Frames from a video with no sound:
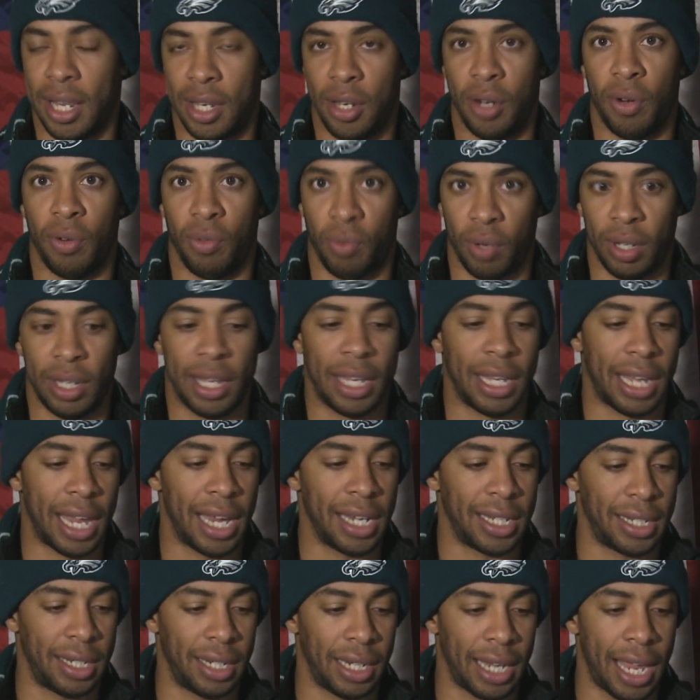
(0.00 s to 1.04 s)
that you're really
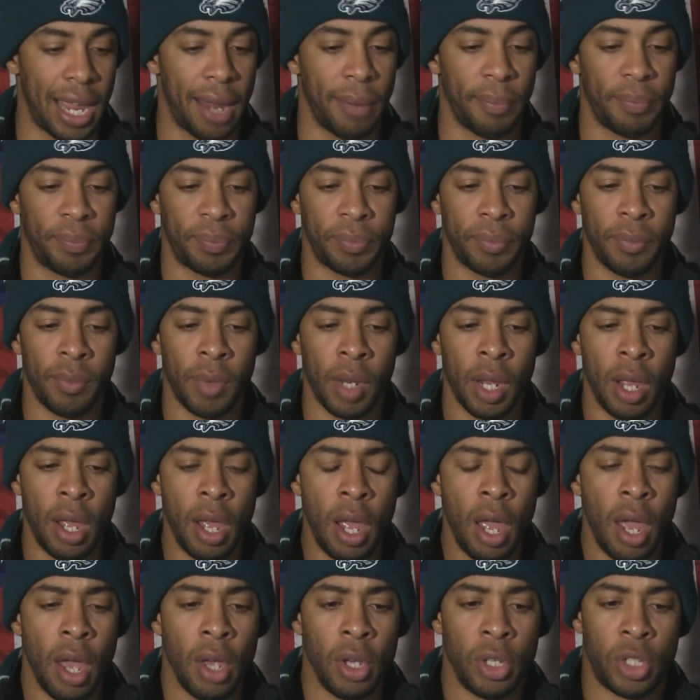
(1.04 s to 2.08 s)
engaged in the game.
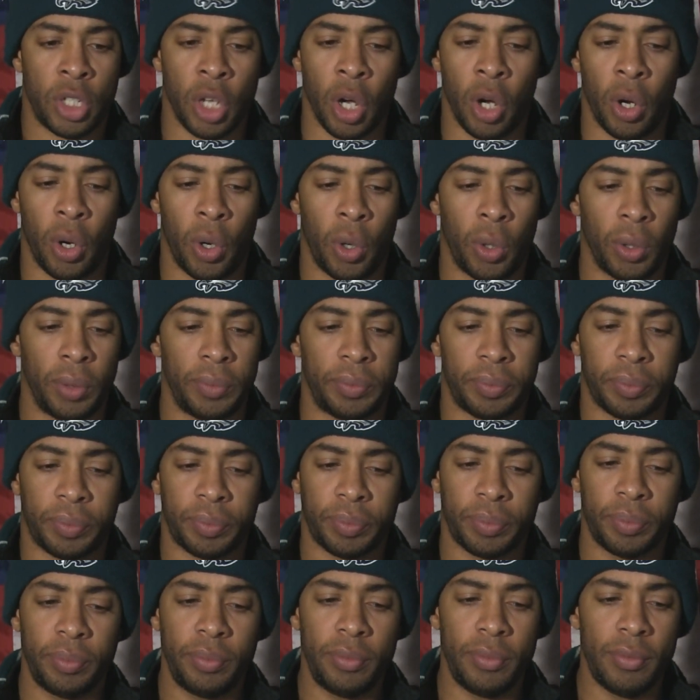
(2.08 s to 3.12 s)
So,
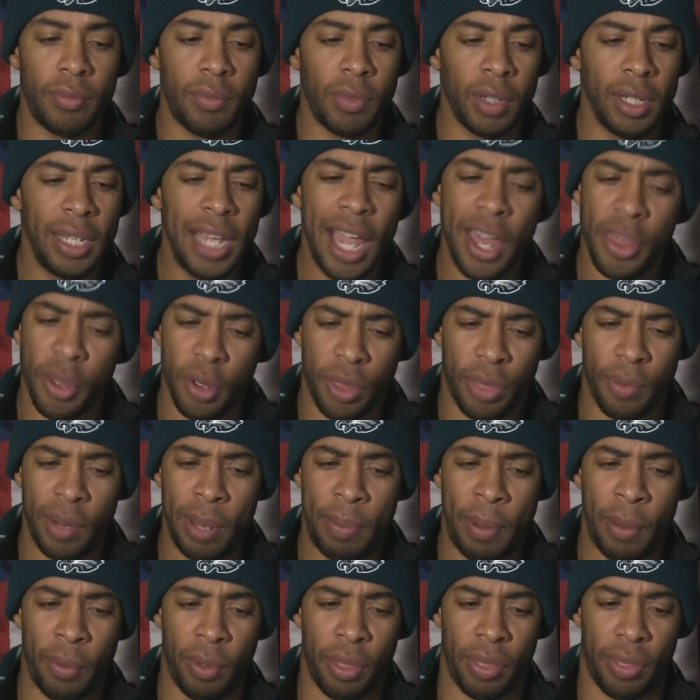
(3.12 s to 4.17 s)
yeah, there are
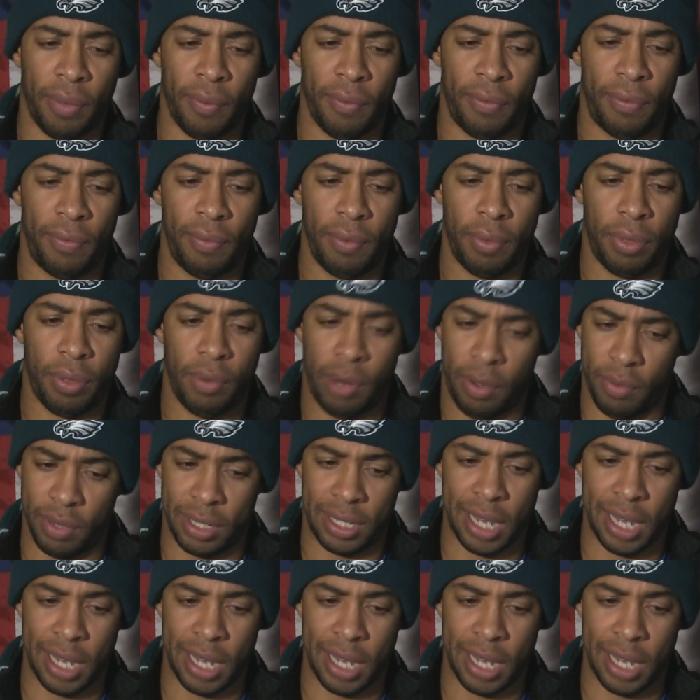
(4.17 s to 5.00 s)
three people with three